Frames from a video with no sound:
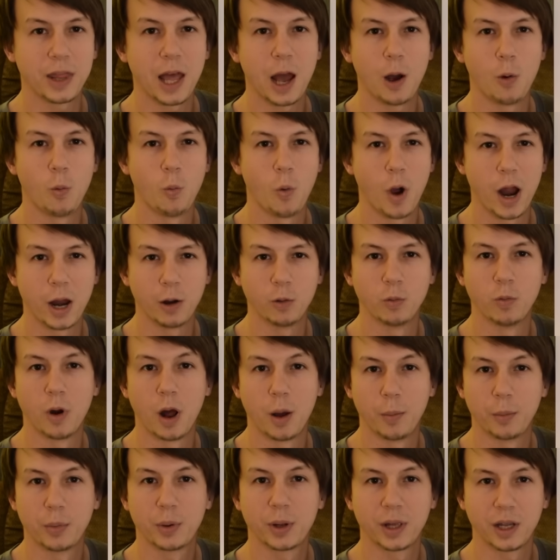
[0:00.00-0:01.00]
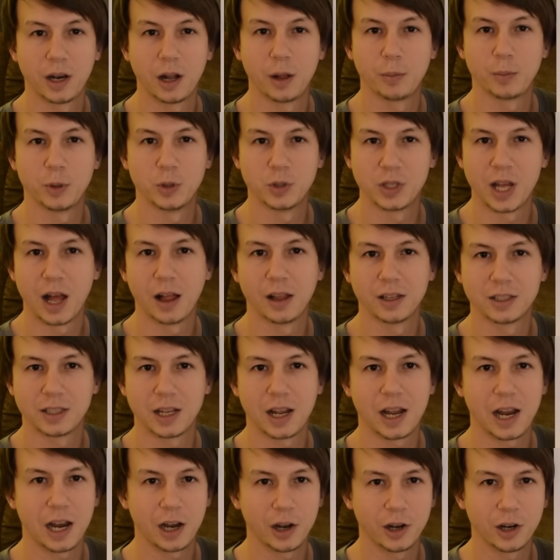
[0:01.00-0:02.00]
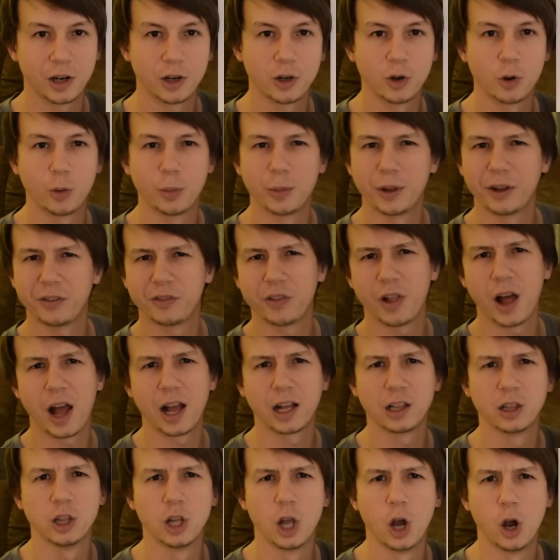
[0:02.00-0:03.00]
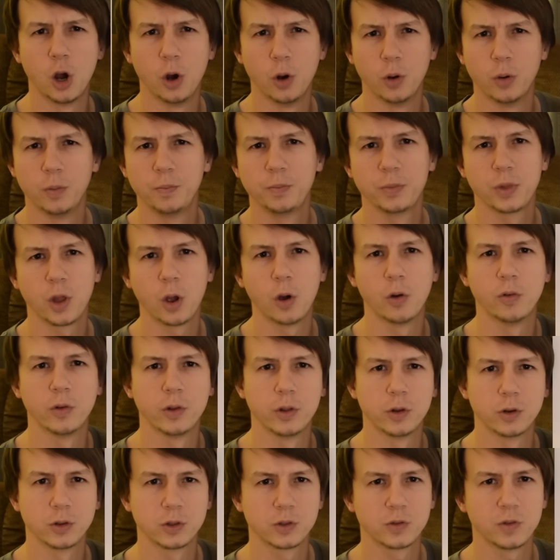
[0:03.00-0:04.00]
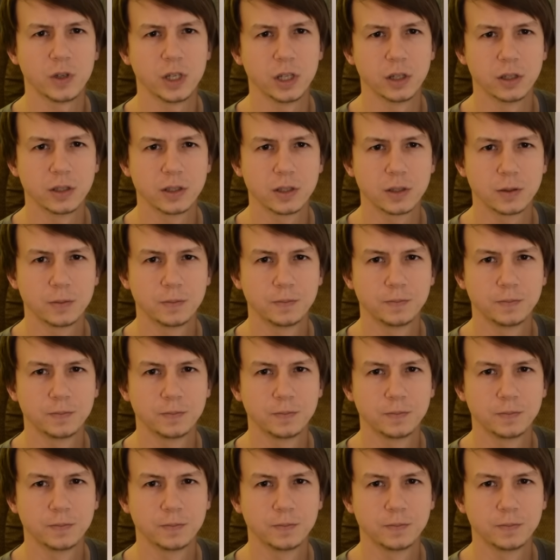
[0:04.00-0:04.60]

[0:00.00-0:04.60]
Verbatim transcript: and that white rump can help you tell it's a harrier, normally flying low over those fields.